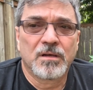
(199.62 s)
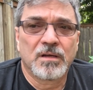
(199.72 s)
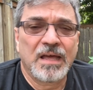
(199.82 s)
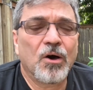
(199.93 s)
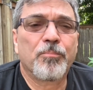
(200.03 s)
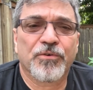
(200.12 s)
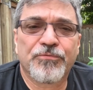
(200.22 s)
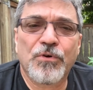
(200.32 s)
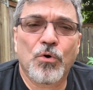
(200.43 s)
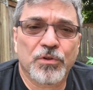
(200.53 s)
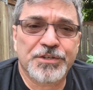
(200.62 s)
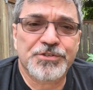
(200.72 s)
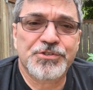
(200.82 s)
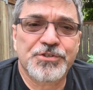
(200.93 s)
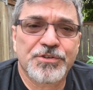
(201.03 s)
help the
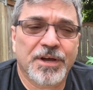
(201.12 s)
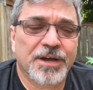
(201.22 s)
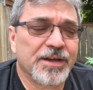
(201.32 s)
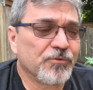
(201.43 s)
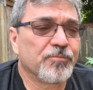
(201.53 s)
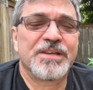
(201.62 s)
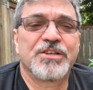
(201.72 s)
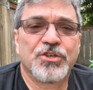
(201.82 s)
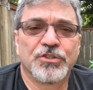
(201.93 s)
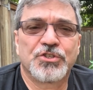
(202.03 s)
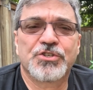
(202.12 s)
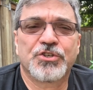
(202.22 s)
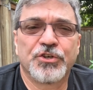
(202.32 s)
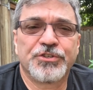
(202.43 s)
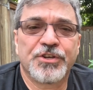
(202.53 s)
foliage. It would be just
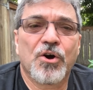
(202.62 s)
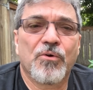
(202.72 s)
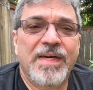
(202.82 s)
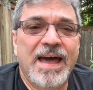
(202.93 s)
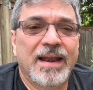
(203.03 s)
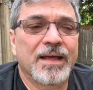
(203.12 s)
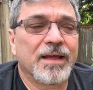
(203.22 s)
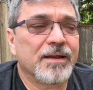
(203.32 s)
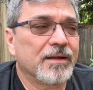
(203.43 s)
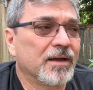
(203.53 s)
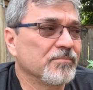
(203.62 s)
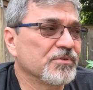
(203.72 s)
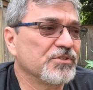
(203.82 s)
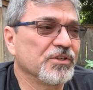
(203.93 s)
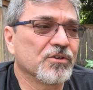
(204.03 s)
good to know that. I'm
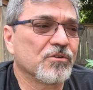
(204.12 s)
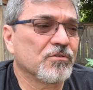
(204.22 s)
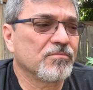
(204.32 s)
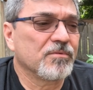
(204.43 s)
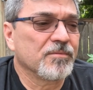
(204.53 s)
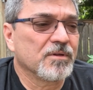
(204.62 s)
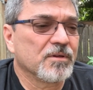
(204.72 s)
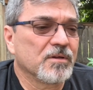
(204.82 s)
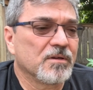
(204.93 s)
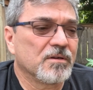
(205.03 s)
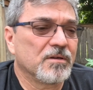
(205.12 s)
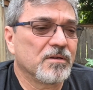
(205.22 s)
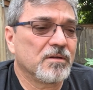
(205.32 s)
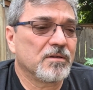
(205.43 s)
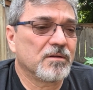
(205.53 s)
still
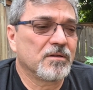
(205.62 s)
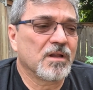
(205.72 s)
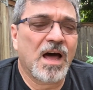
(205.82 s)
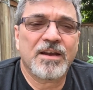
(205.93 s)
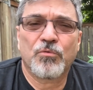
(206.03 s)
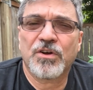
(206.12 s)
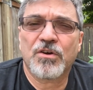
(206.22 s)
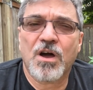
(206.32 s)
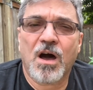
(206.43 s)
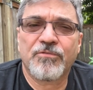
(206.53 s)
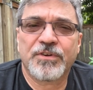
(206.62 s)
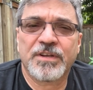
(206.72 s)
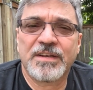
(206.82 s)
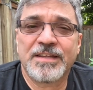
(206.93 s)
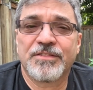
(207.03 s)
not real
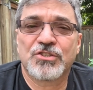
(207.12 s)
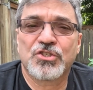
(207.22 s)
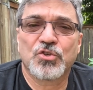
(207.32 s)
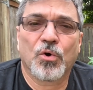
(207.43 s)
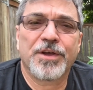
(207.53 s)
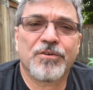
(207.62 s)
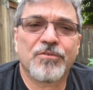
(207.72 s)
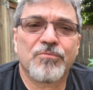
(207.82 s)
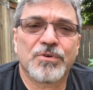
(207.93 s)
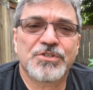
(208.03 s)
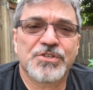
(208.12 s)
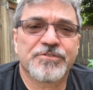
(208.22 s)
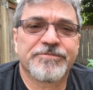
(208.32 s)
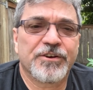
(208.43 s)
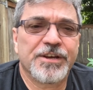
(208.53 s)
confident in the soil, which is
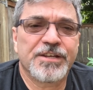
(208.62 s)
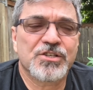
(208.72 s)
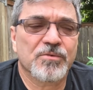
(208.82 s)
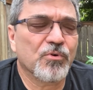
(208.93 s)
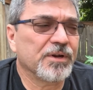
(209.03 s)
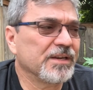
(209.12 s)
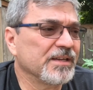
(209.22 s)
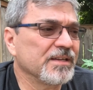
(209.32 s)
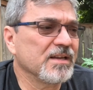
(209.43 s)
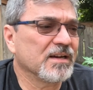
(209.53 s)
very disappointing.